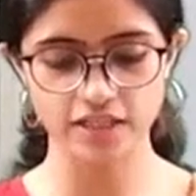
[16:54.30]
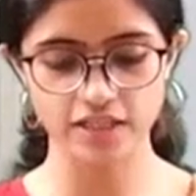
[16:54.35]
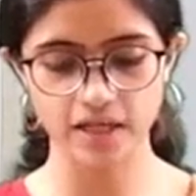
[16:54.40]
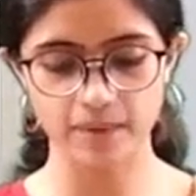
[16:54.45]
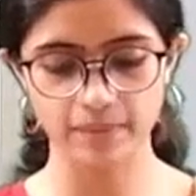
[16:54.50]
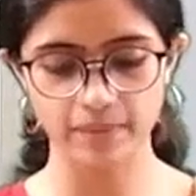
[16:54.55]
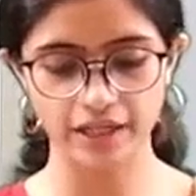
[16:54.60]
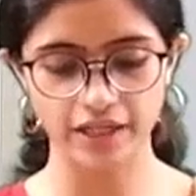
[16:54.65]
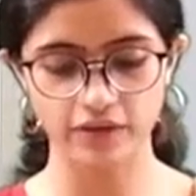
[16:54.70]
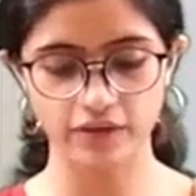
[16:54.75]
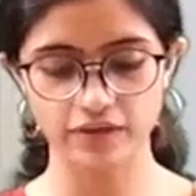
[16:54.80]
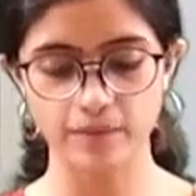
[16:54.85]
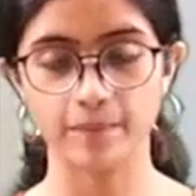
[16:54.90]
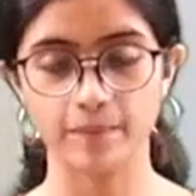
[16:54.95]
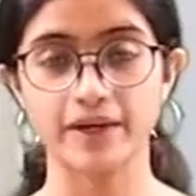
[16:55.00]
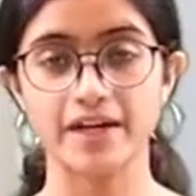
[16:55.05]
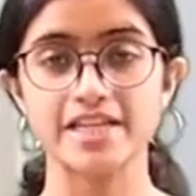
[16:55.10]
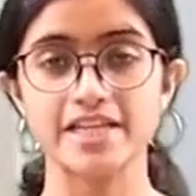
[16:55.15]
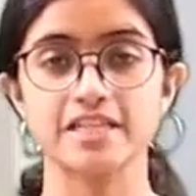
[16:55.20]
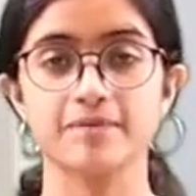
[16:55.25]
complain of the
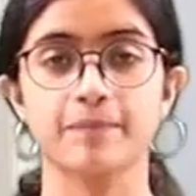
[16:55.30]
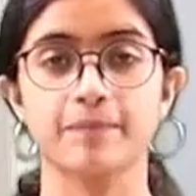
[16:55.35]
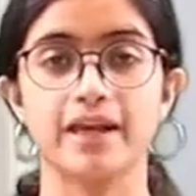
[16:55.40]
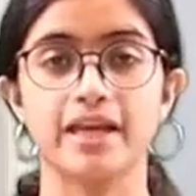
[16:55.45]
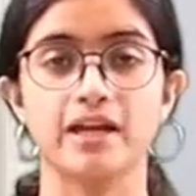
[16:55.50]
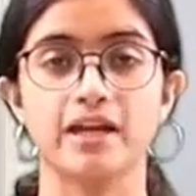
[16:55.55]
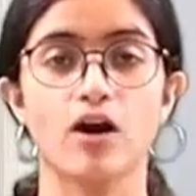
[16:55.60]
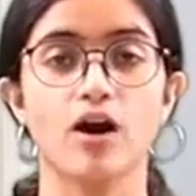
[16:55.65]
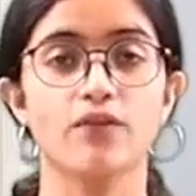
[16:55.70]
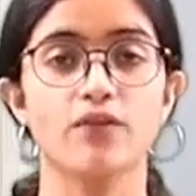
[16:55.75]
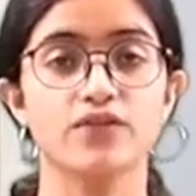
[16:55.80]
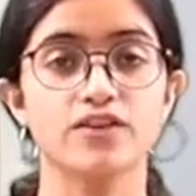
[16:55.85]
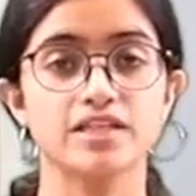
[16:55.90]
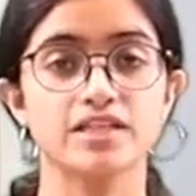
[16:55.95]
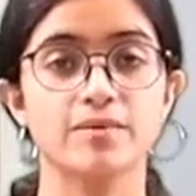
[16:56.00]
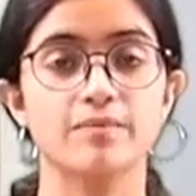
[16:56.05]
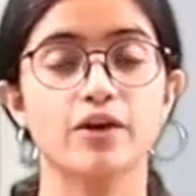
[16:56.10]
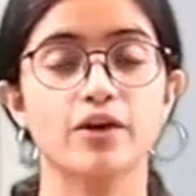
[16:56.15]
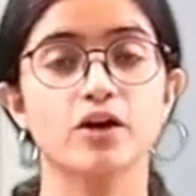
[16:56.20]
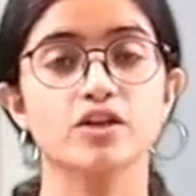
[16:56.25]
breast pain. Obviously,
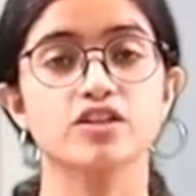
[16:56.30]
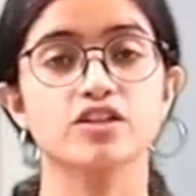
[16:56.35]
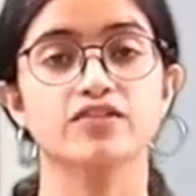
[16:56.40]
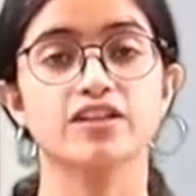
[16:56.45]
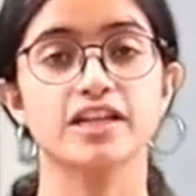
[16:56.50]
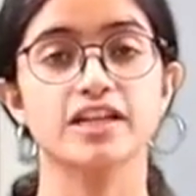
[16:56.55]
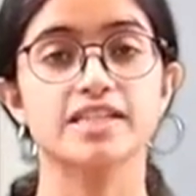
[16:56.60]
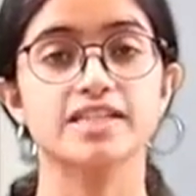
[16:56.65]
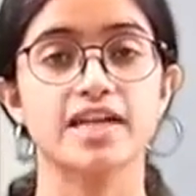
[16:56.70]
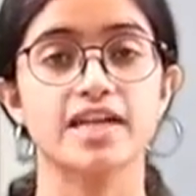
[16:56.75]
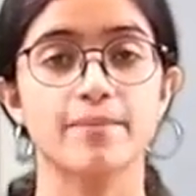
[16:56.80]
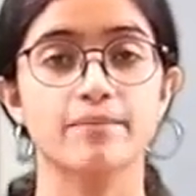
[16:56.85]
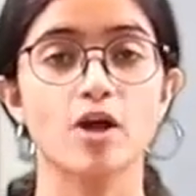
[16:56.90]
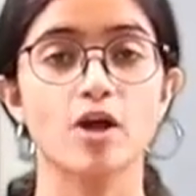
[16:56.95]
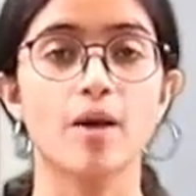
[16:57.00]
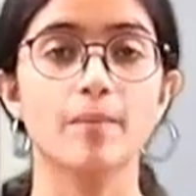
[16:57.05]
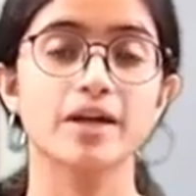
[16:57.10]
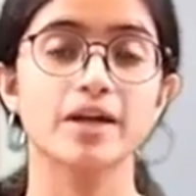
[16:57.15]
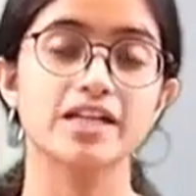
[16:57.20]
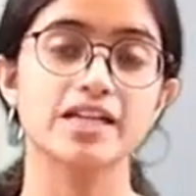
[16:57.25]
because of there is an
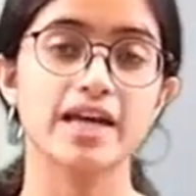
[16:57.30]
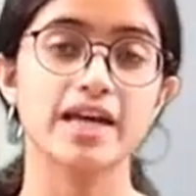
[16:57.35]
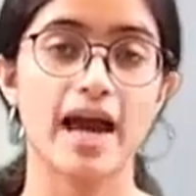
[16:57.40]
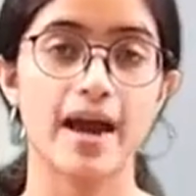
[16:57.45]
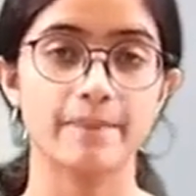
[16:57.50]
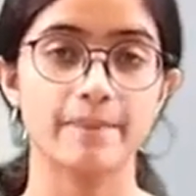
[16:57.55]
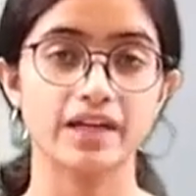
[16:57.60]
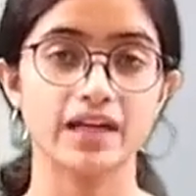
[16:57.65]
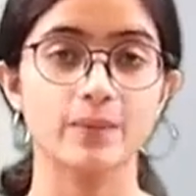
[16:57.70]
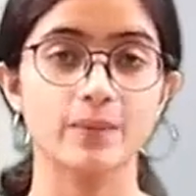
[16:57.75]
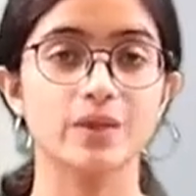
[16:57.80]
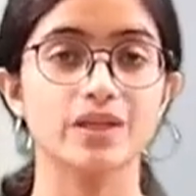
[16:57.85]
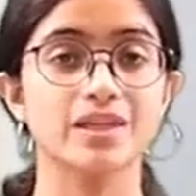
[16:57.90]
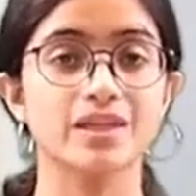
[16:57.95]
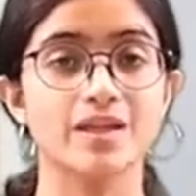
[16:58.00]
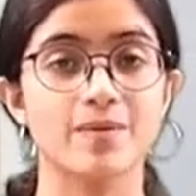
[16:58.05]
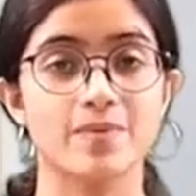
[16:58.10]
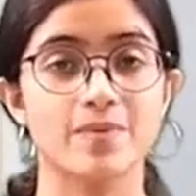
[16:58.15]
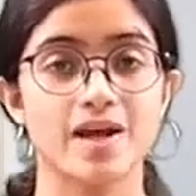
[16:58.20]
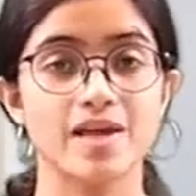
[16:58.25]
abnormality happening within
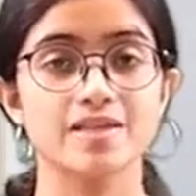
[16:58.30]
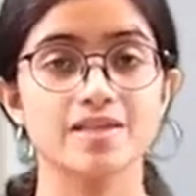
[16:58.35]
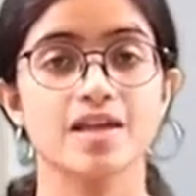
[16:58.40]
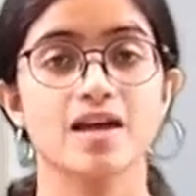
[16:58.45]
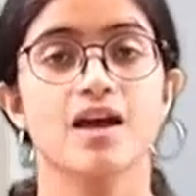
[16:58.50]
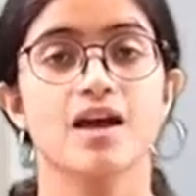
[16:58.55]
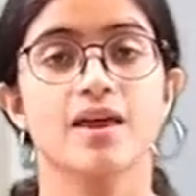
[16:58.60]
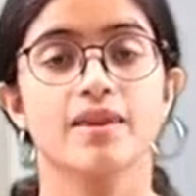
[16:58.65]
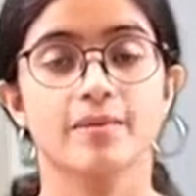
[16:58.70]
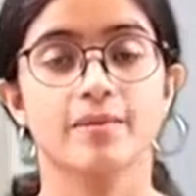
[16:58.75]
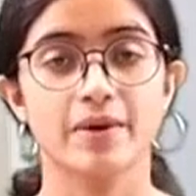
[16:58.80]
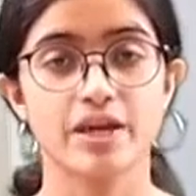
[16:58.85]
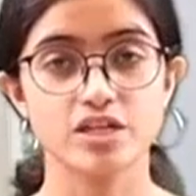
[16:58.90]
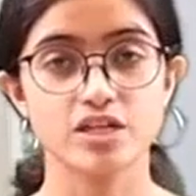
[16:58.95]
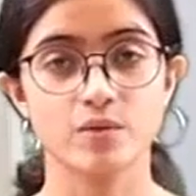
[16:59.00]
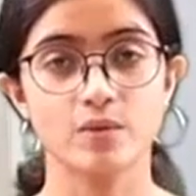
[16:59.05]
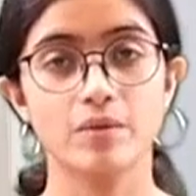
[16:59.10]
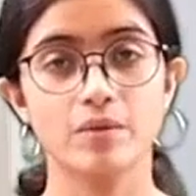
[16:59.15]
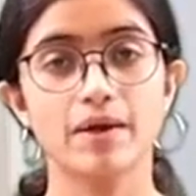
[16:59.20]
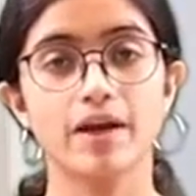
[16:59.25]
the breast, the
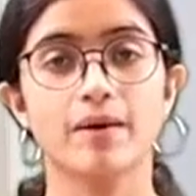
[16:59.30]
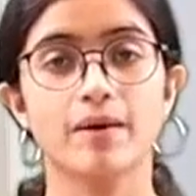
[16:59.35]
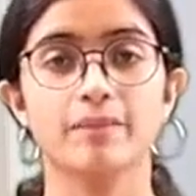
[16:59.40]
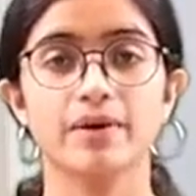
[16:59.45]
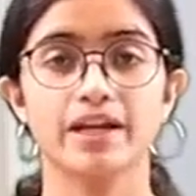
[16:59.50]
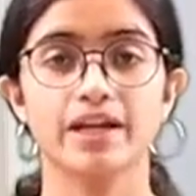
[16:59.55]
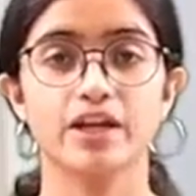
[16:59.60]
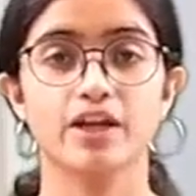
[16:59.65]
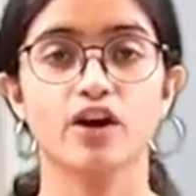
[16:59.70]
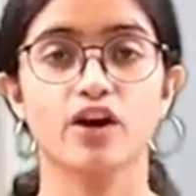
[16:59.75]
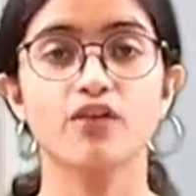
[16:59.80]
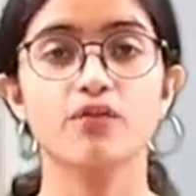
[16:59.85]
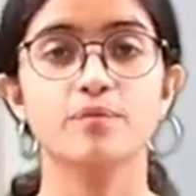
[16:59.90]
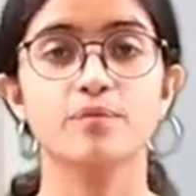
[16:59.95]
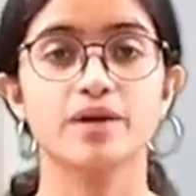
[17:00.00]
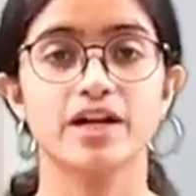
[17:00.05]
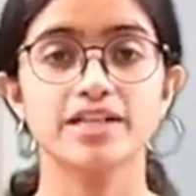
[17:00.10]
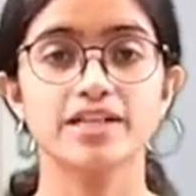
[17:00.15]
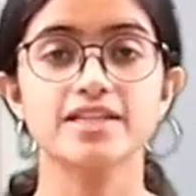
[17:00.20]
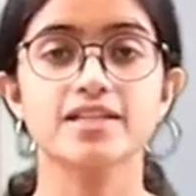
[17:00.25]
patient will be complaining of
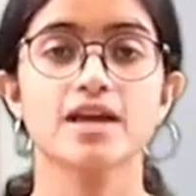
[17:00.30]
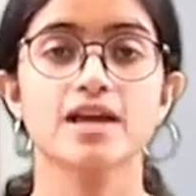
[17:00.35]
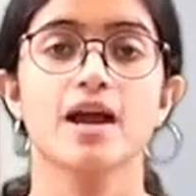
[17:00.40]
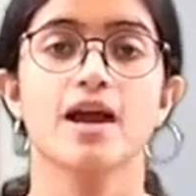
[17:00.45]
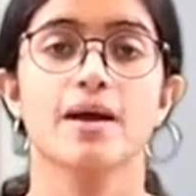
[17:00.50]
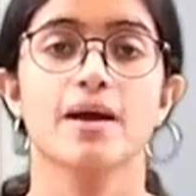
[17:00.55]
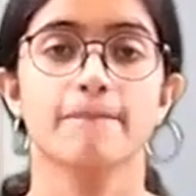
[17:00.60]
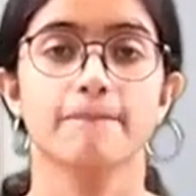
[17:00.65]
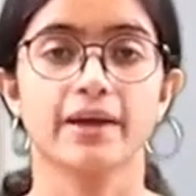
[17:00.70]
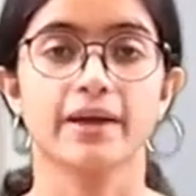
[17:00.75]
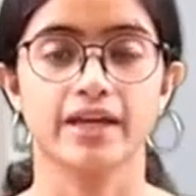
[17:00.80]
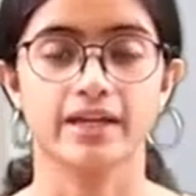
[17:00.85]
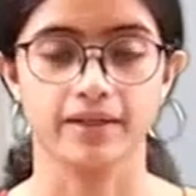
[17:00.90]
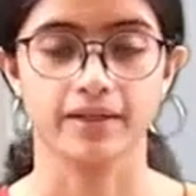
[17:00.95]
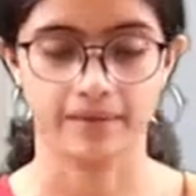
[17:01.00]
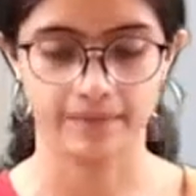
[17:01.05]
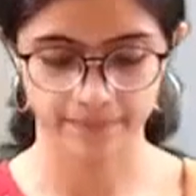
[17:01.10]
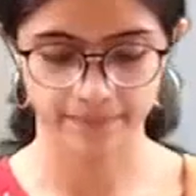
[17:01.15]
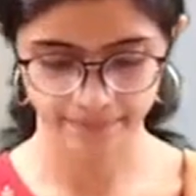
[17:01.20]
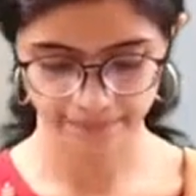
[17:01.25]
breast pain.